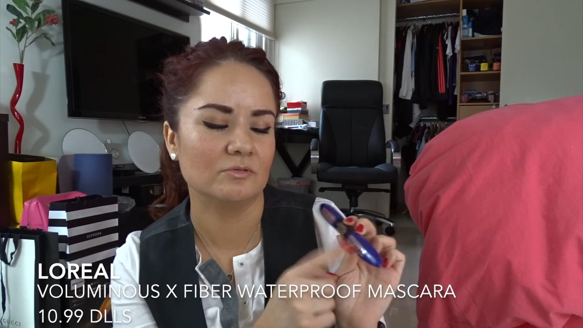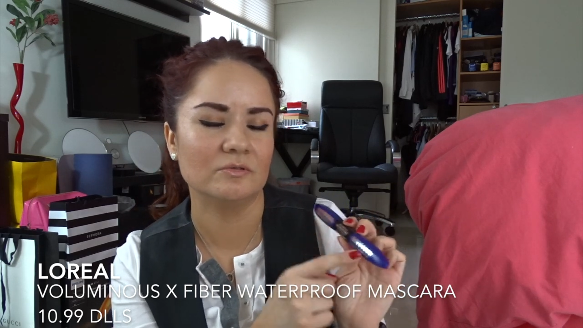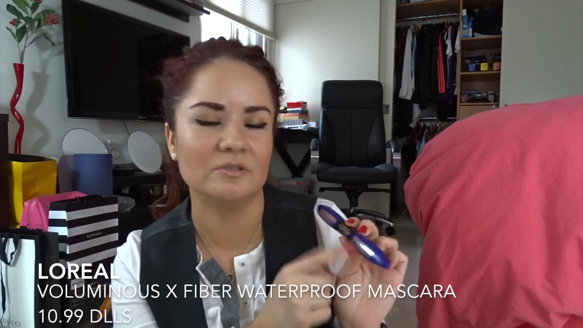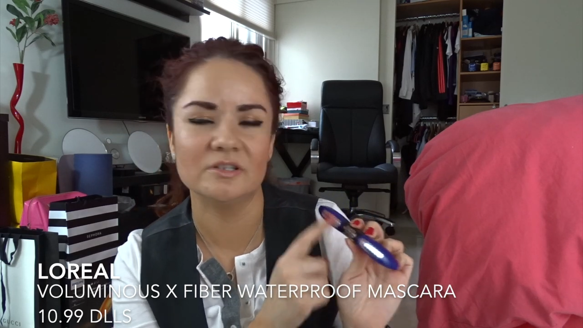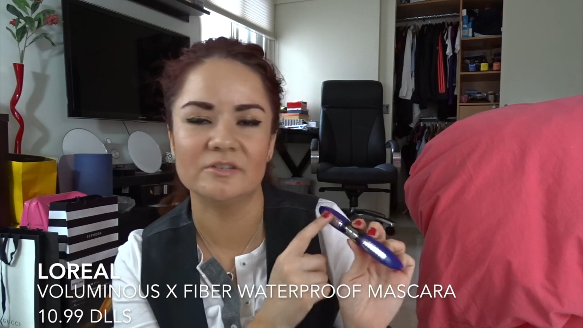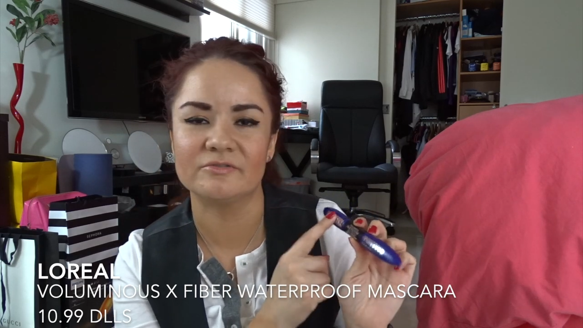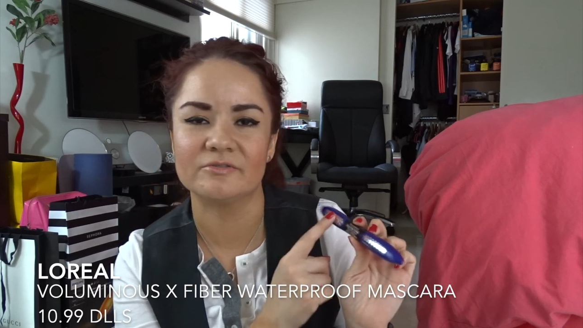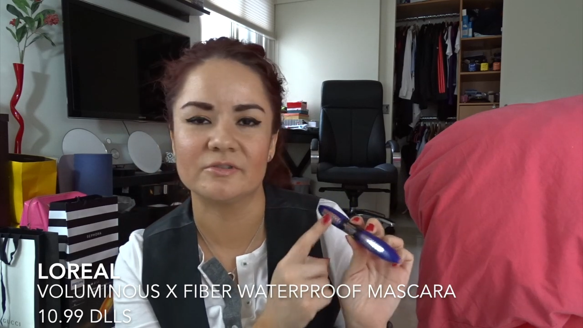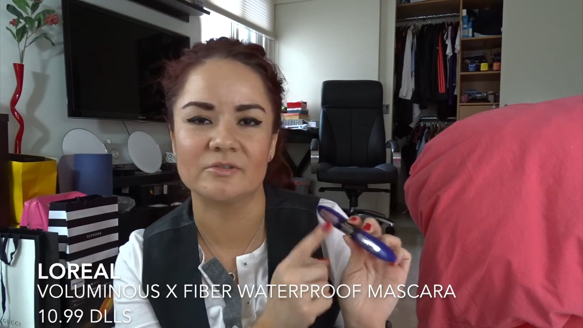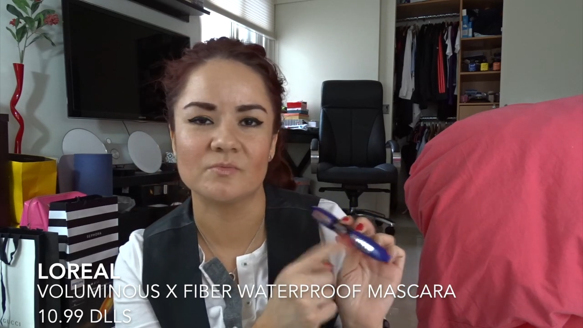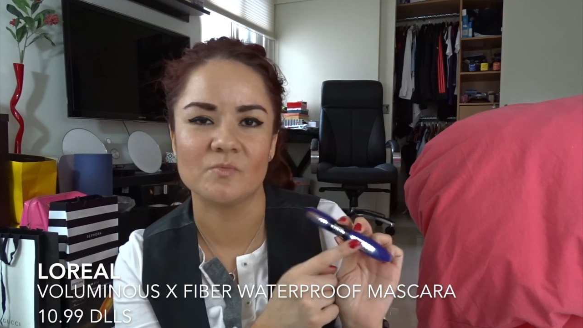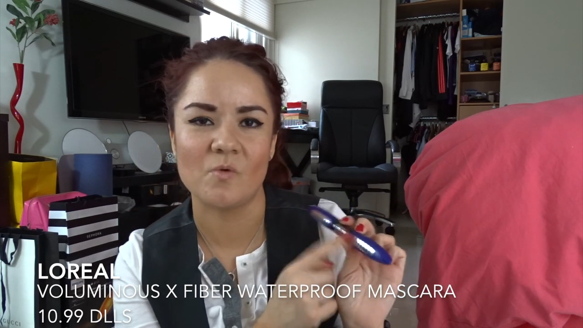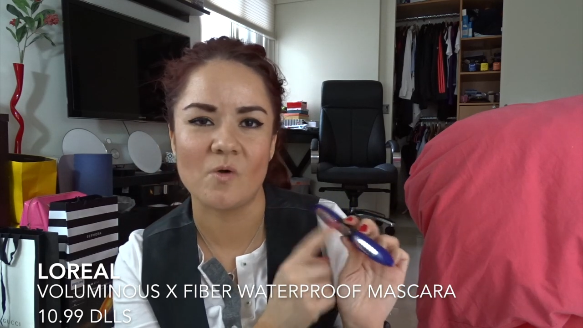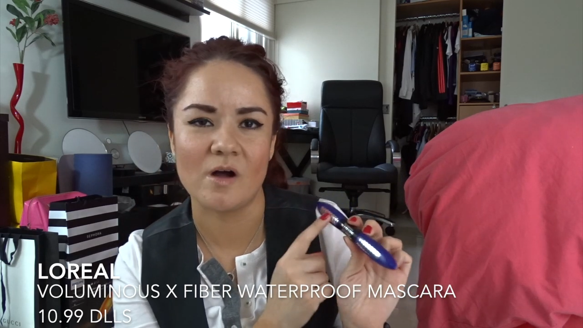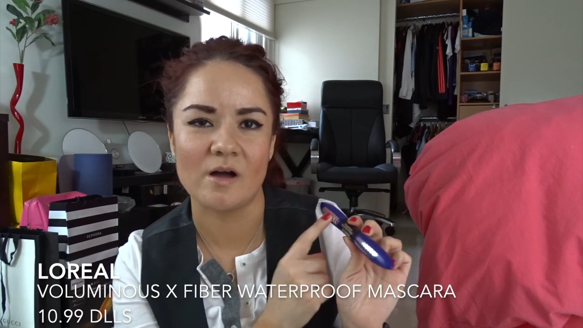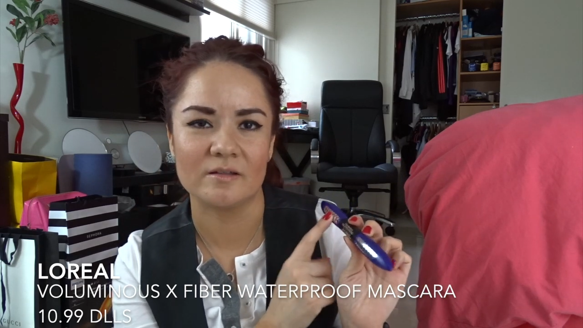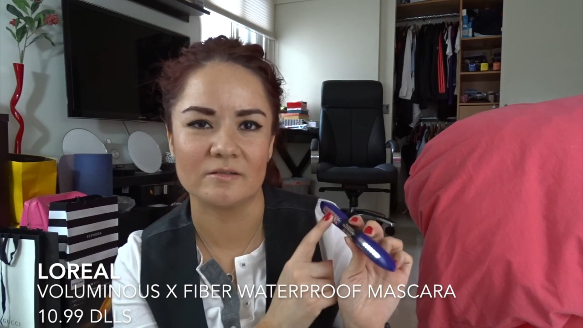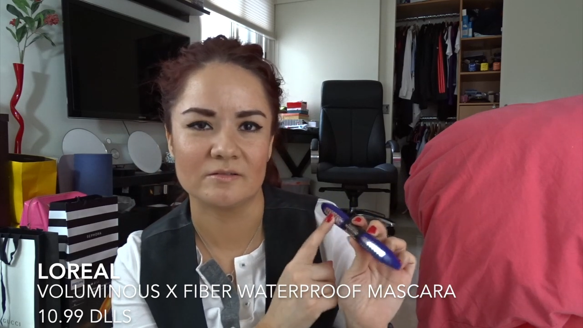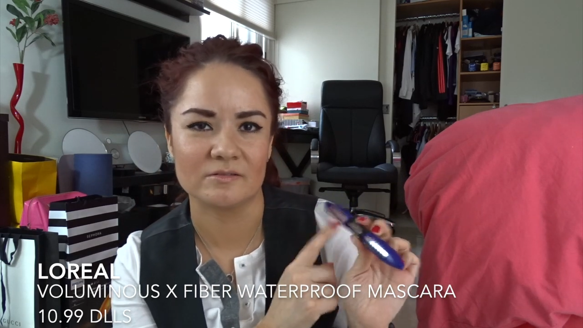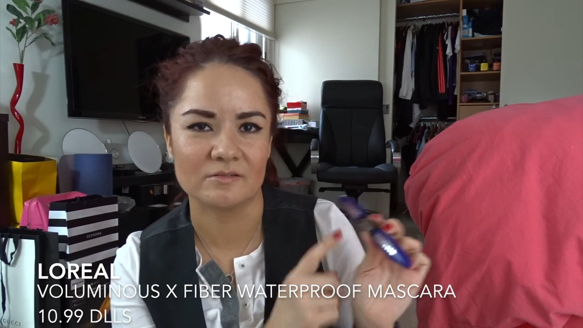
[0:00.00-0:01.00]
different
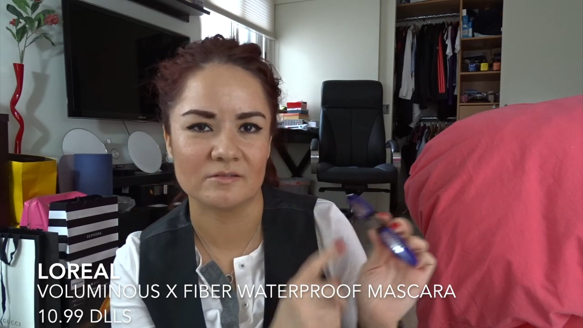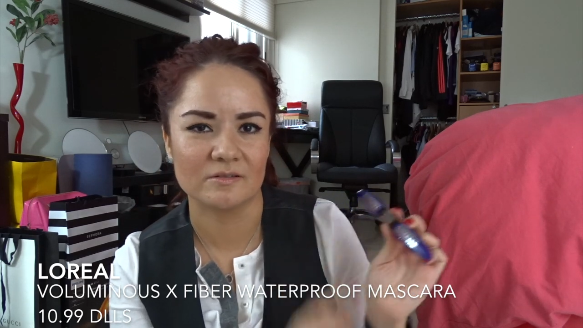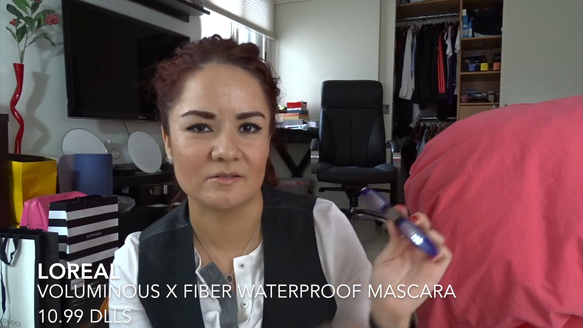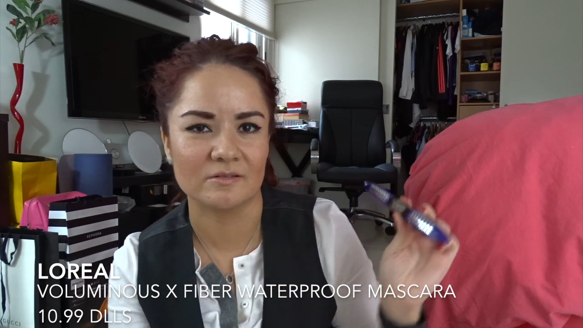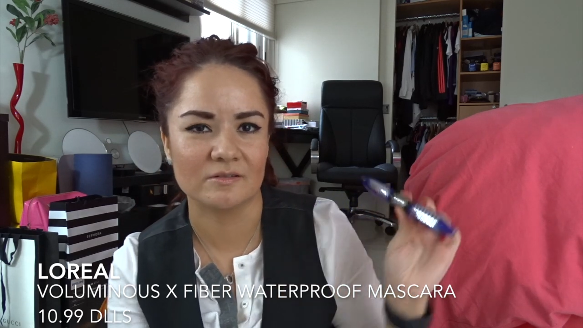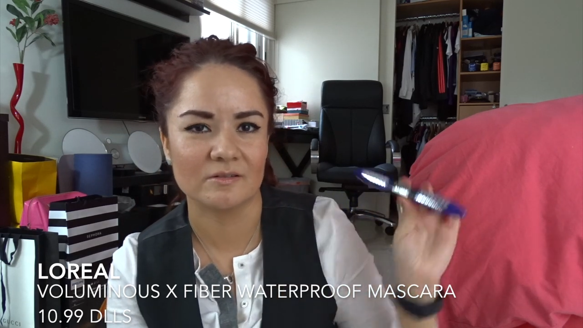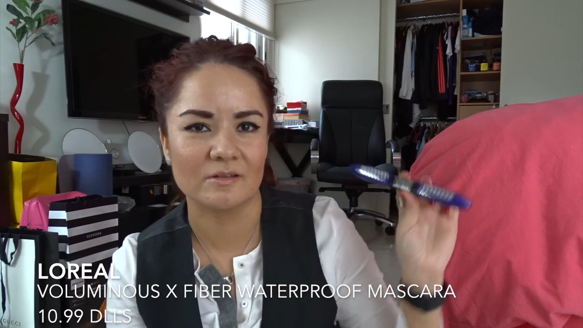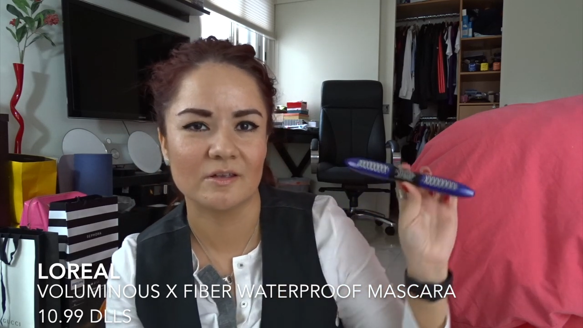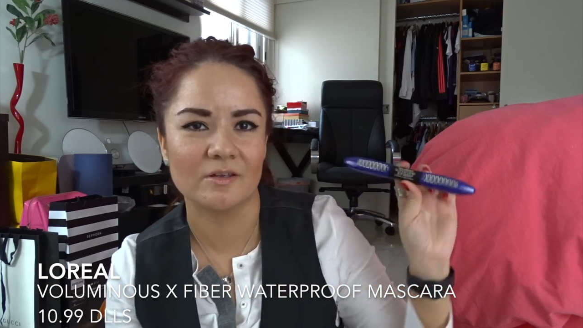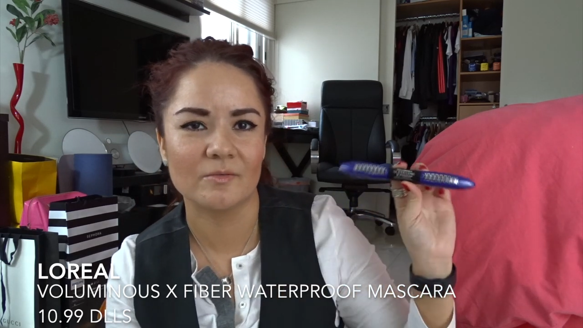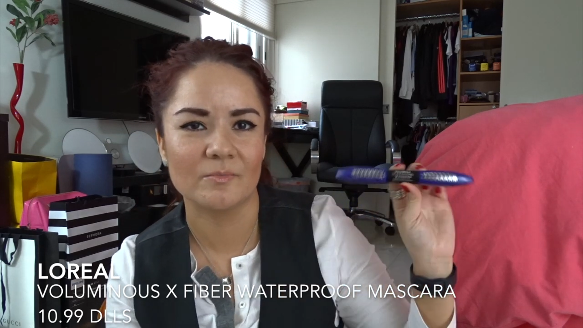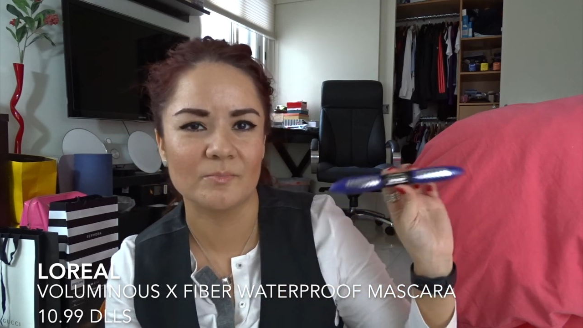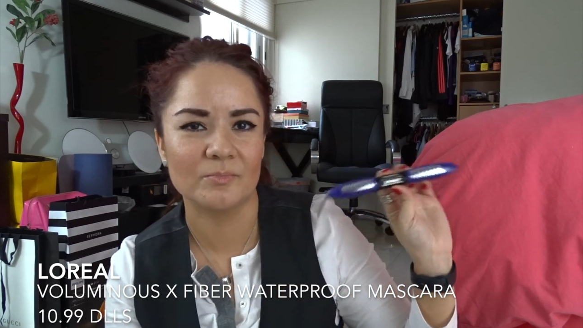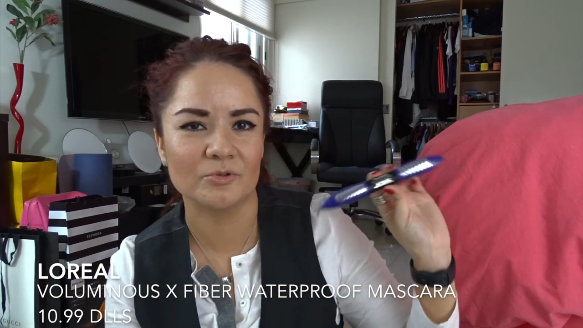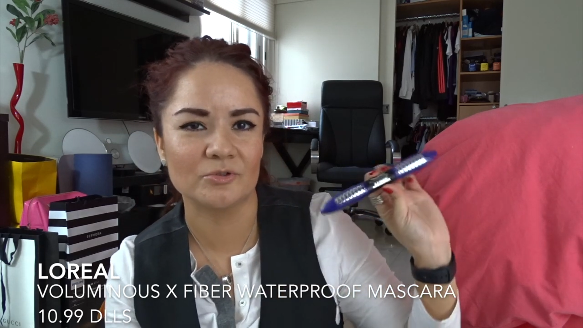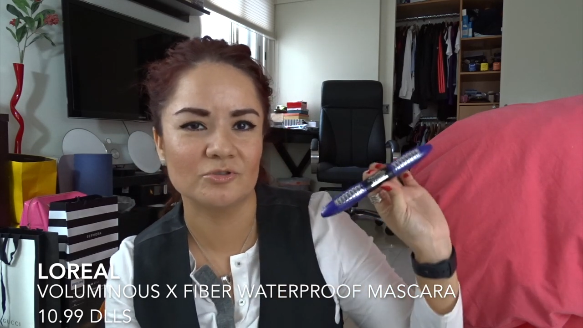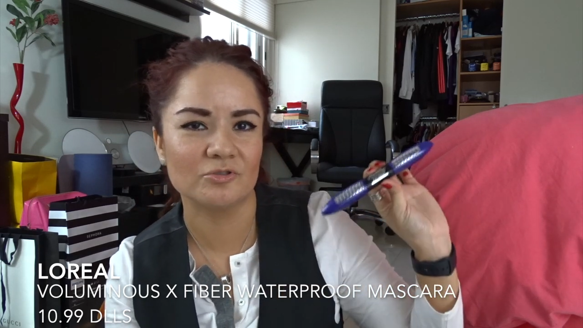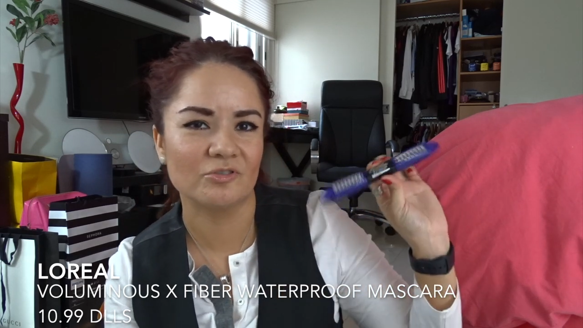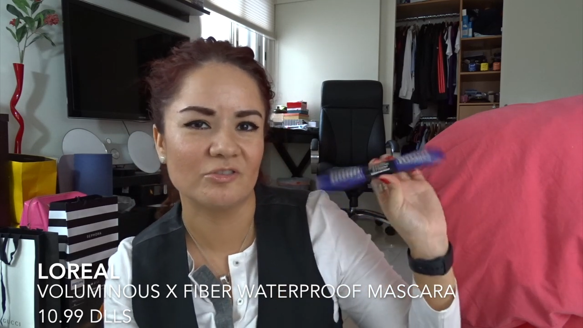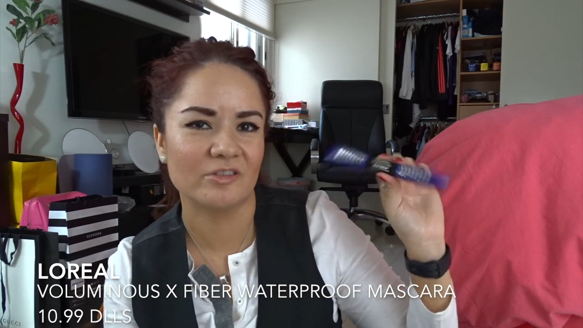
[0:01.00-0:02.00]
ones.
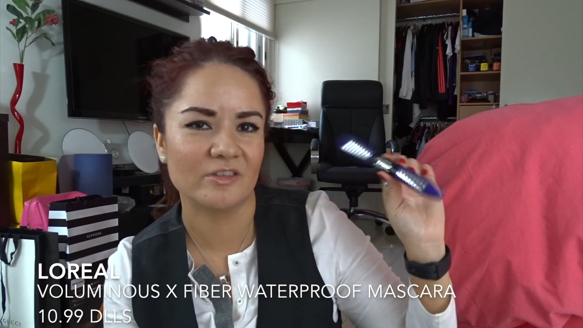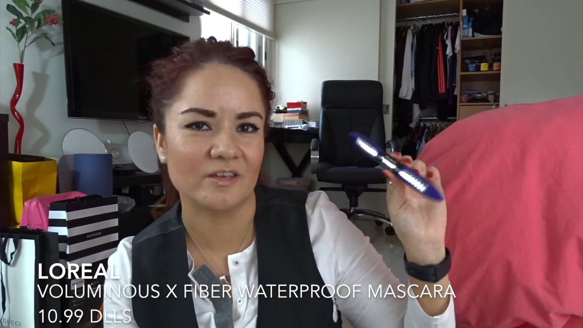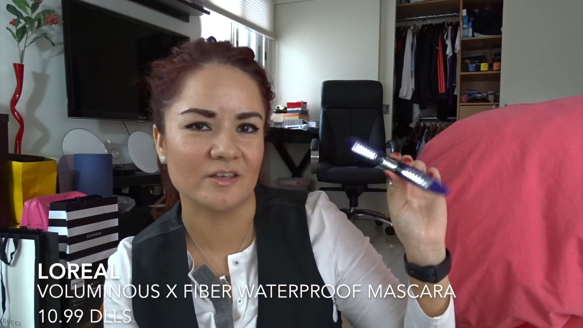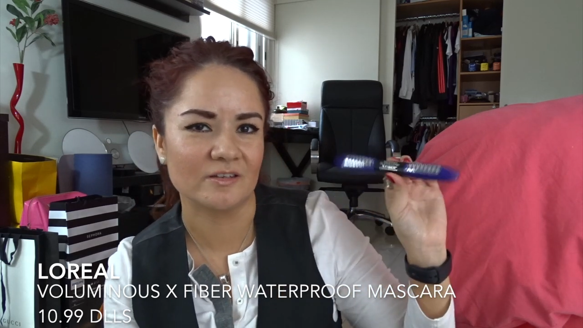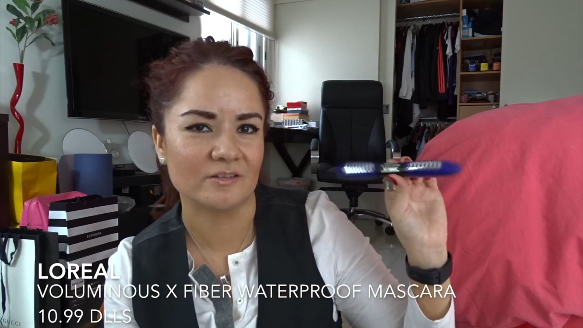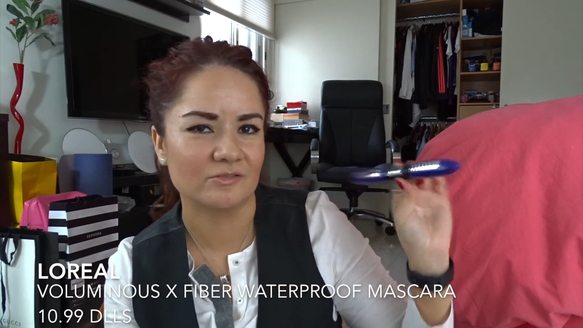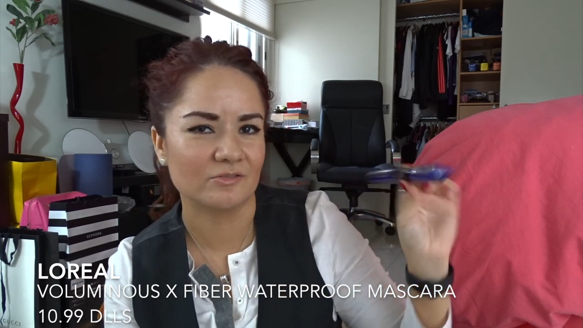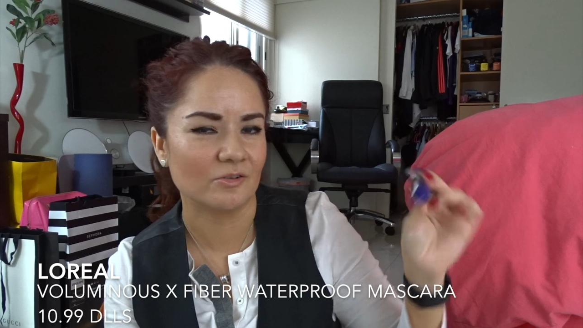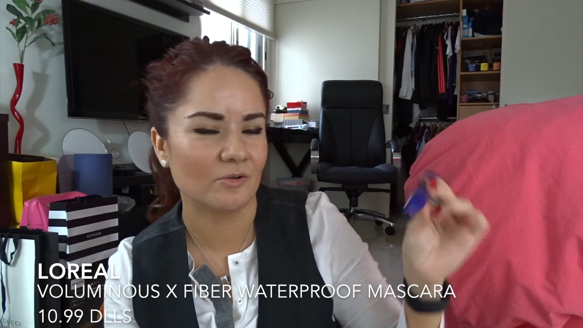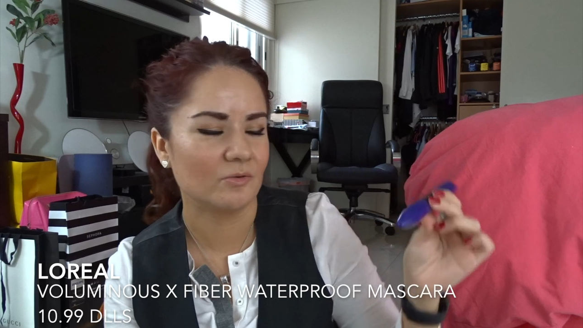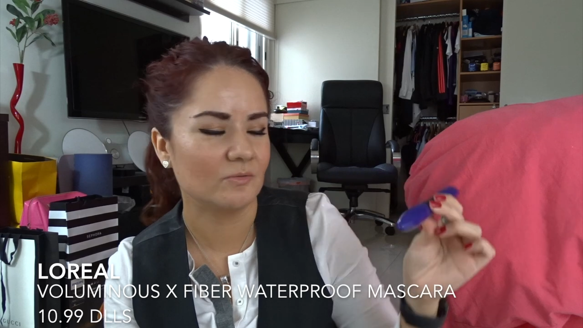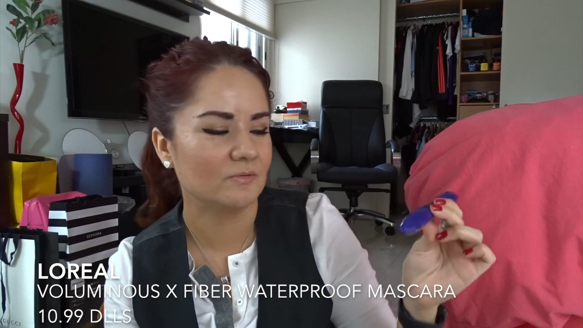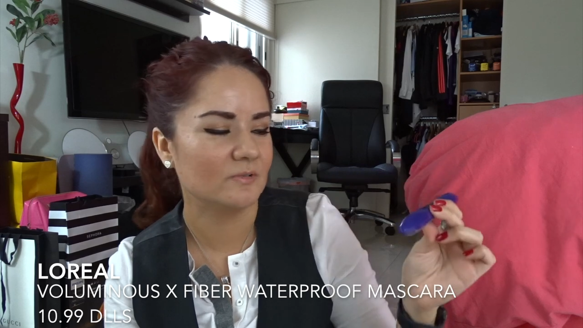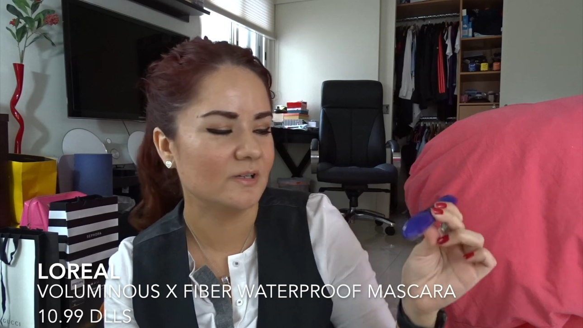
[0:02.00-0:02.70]
Put two things, so